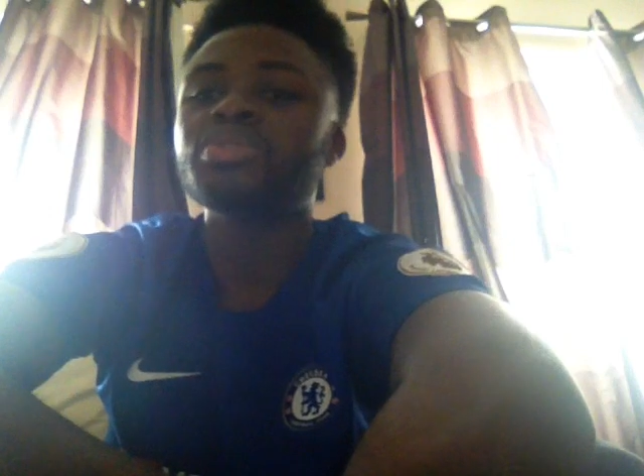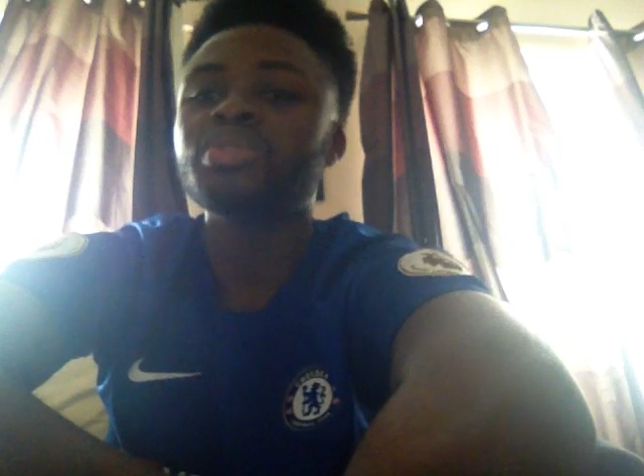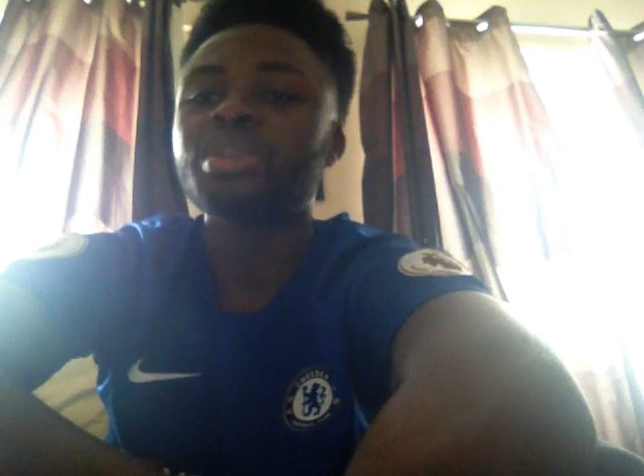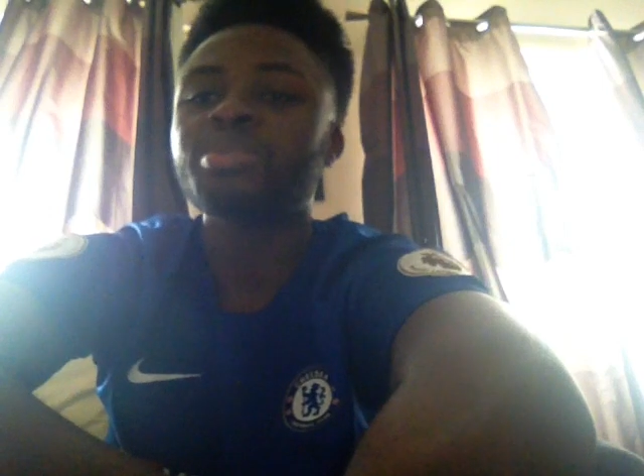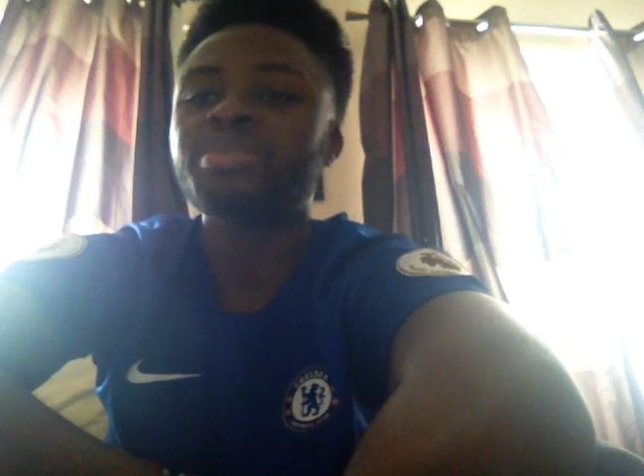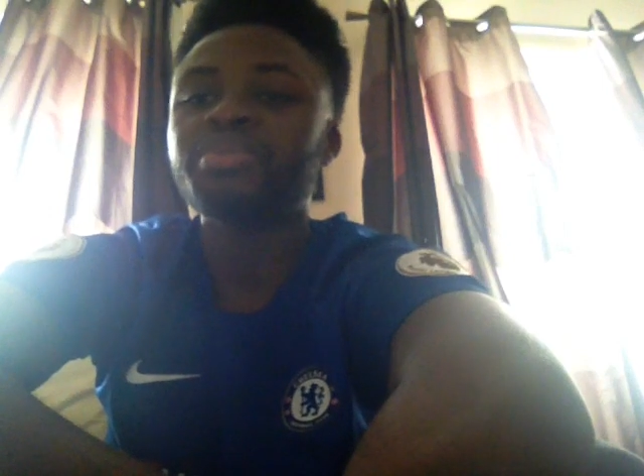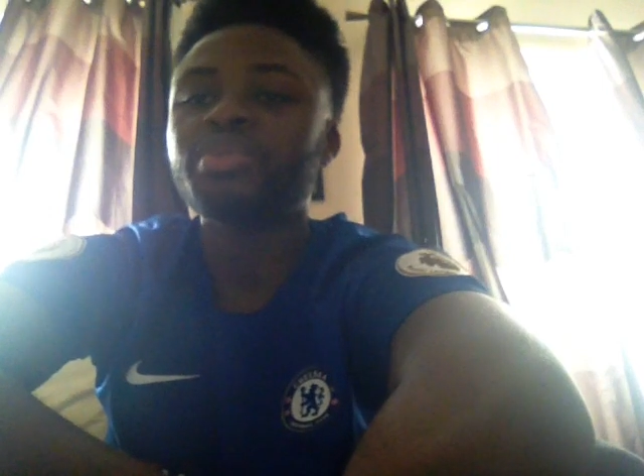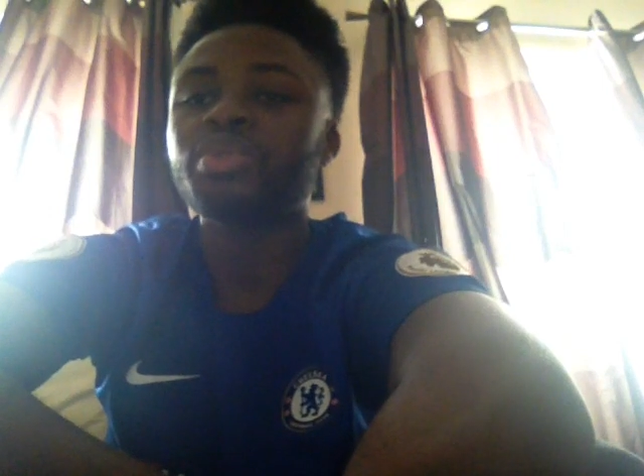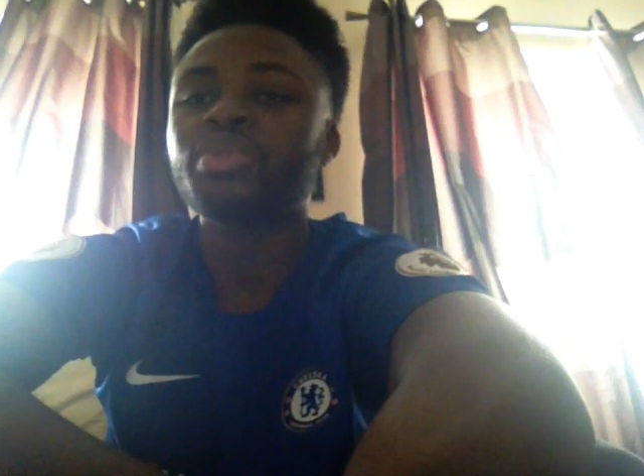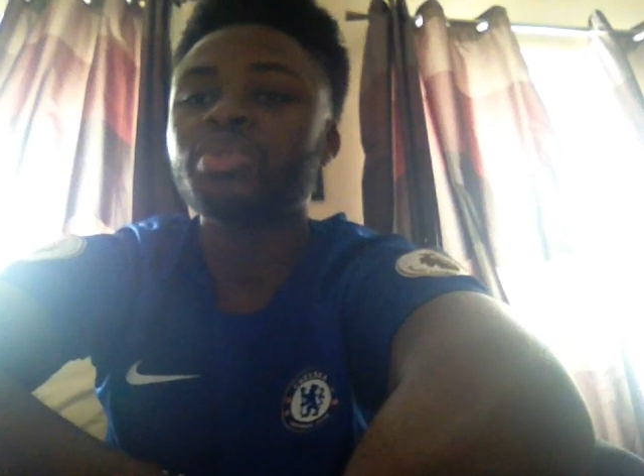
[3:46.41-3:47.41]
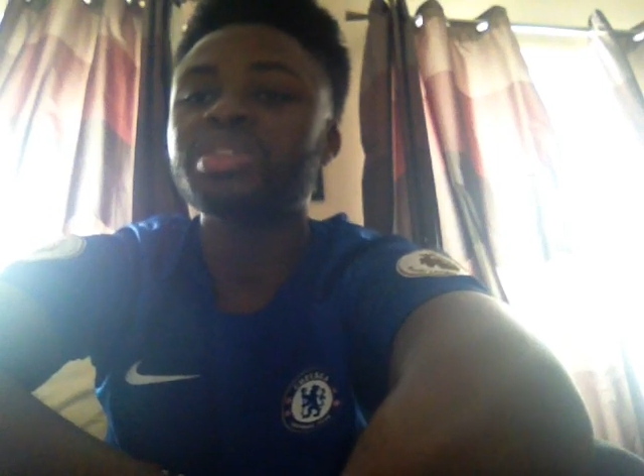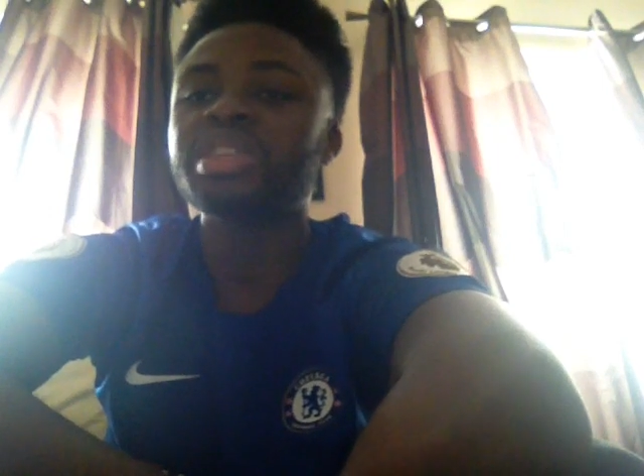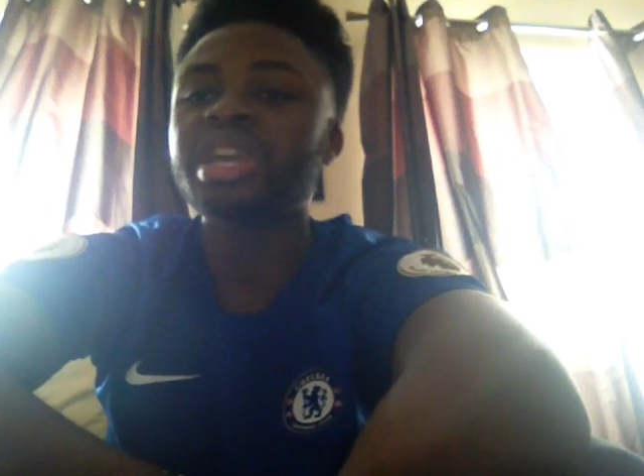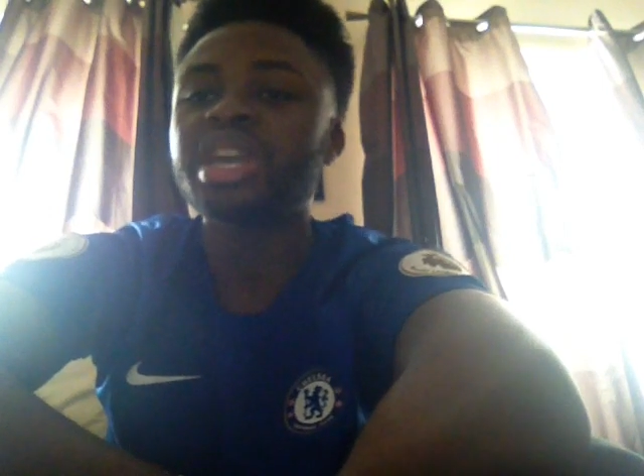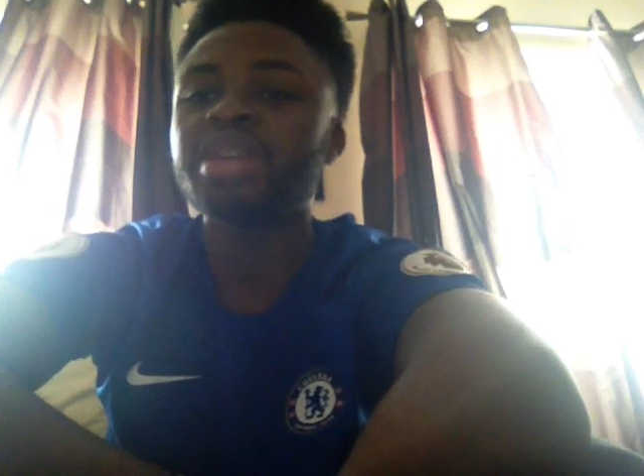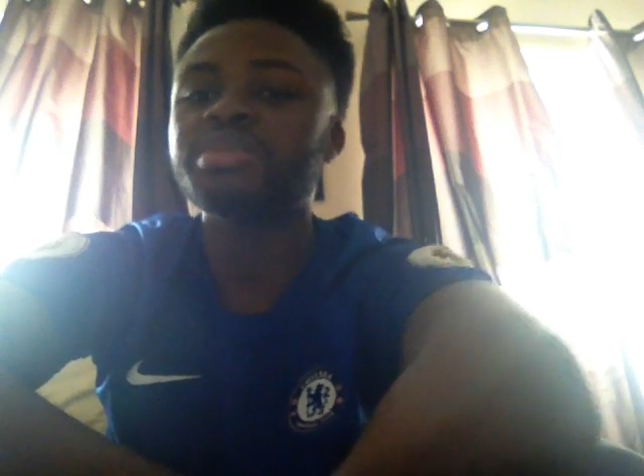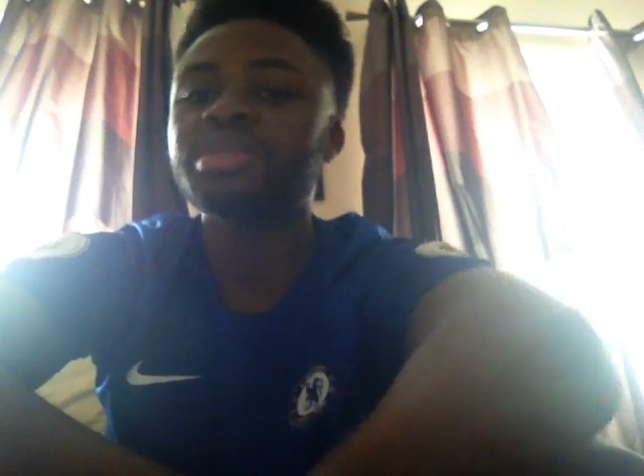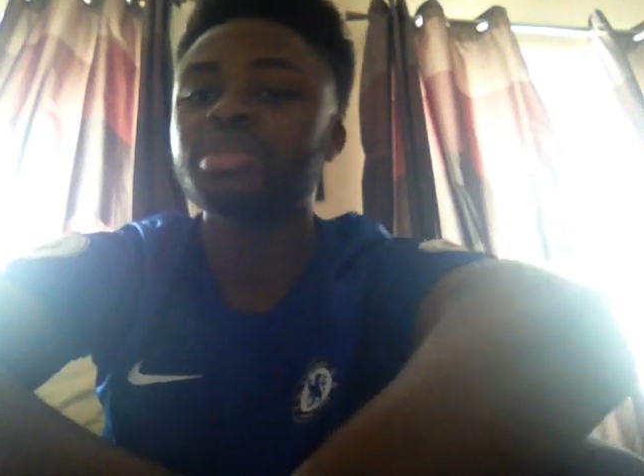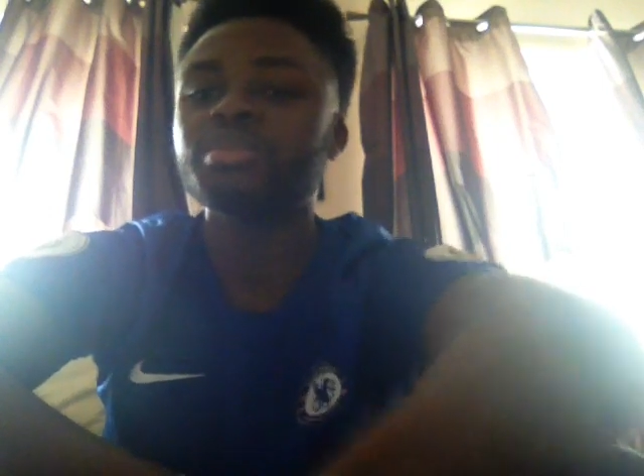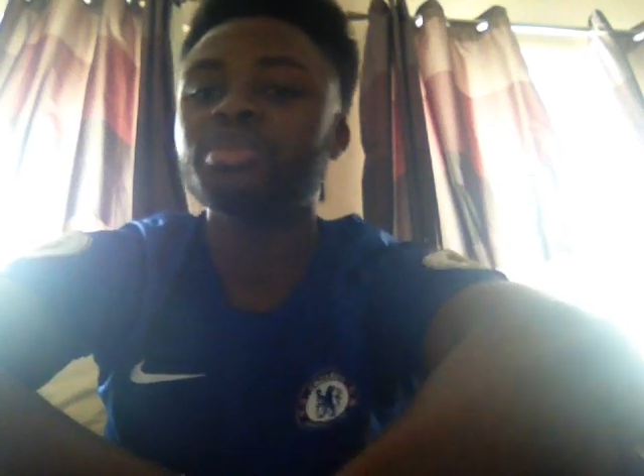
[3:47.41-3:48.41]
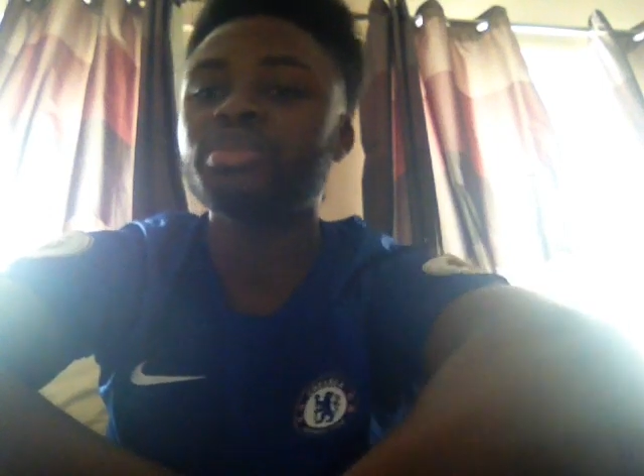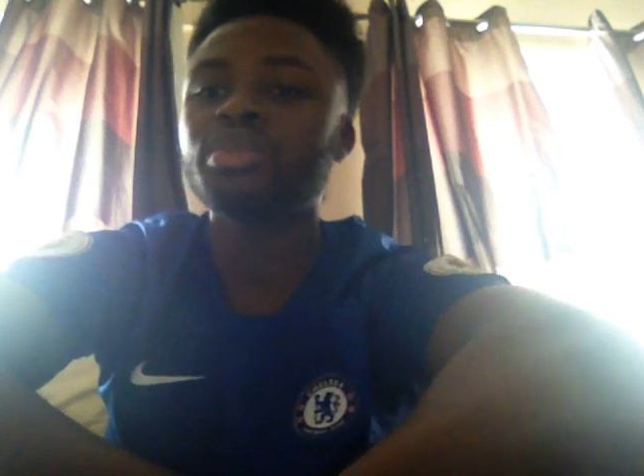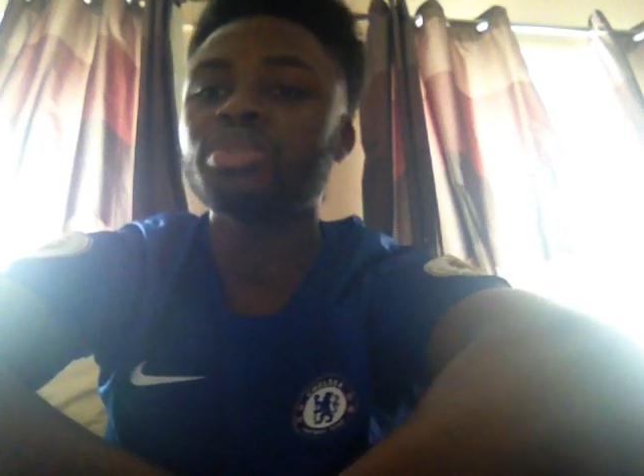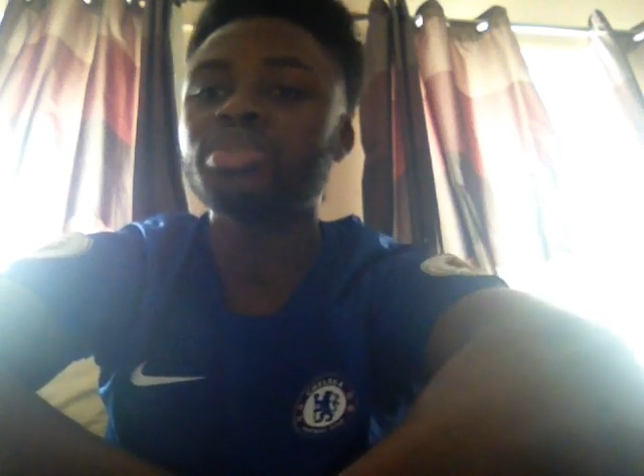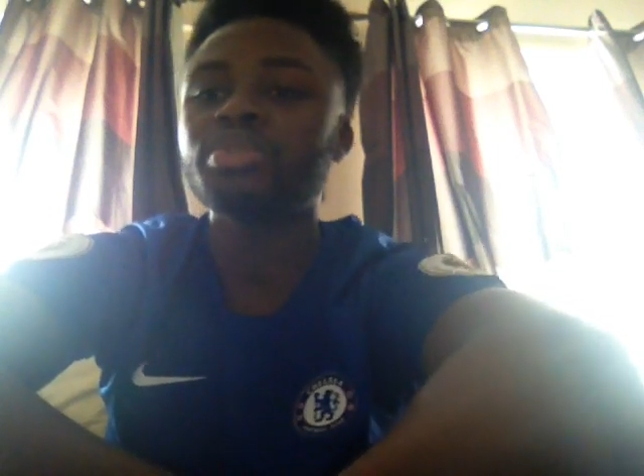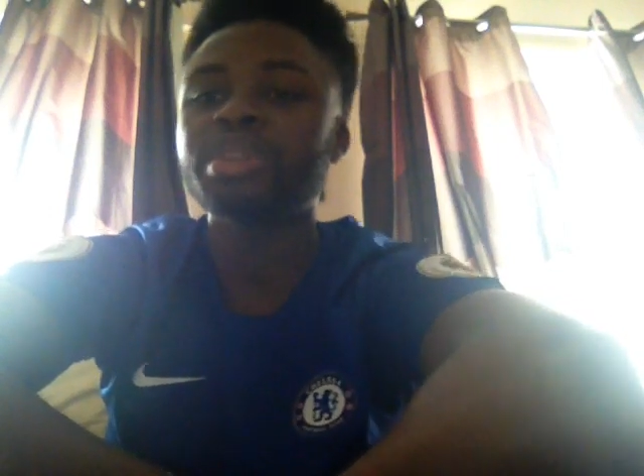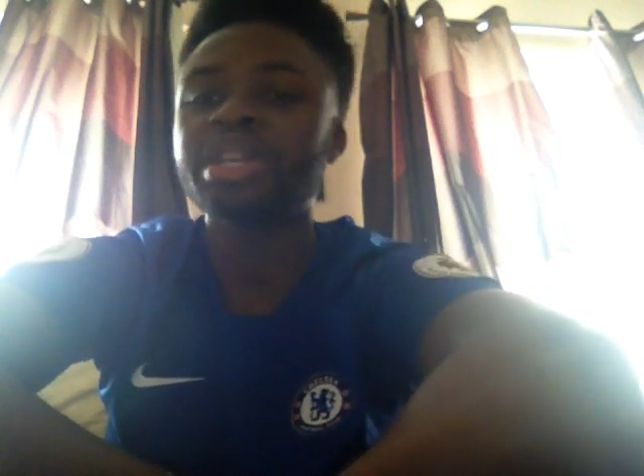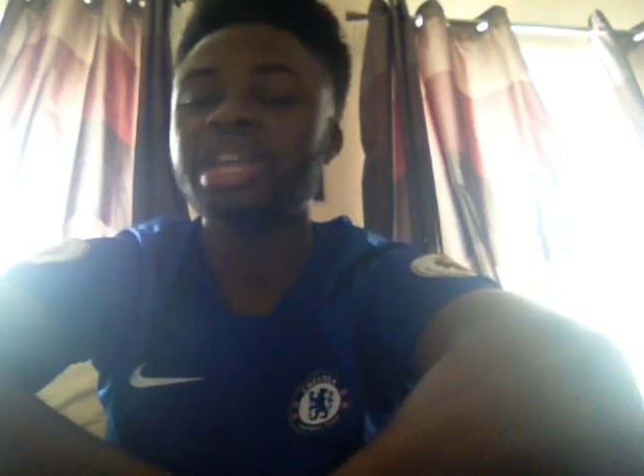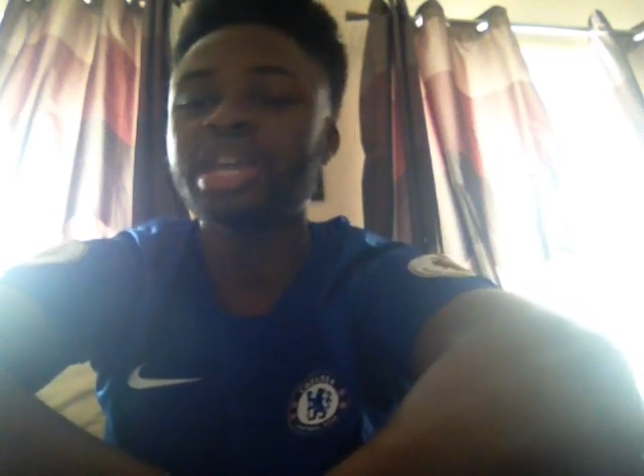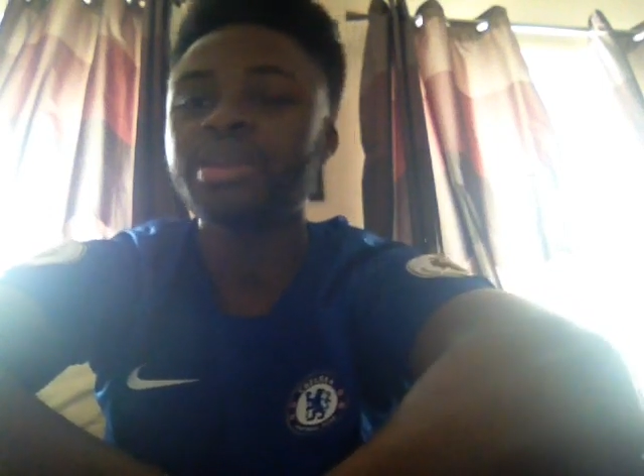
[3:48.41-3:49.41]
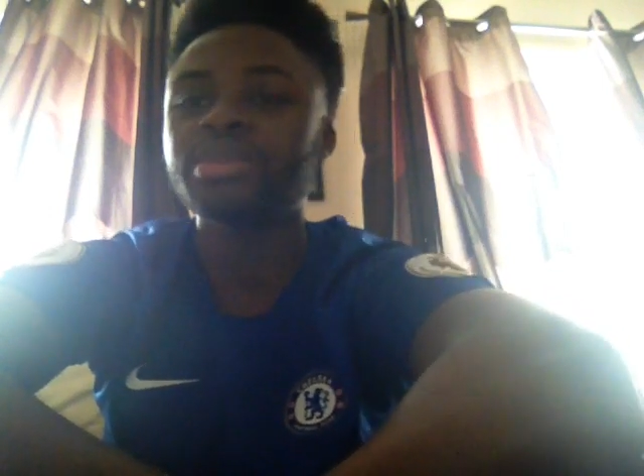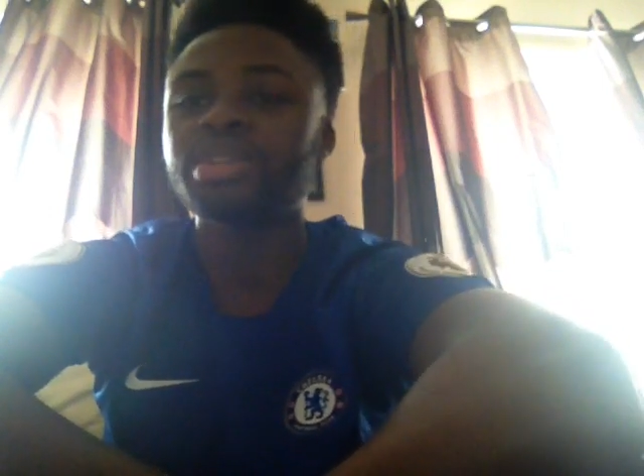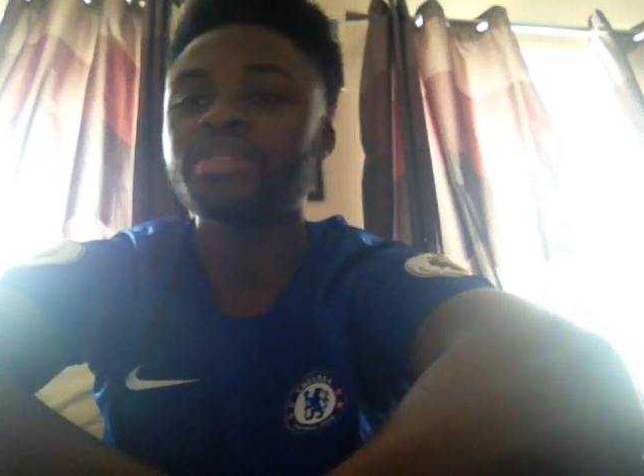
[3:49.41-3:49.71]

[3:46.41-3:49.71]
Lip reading: do it before the games, before you play games.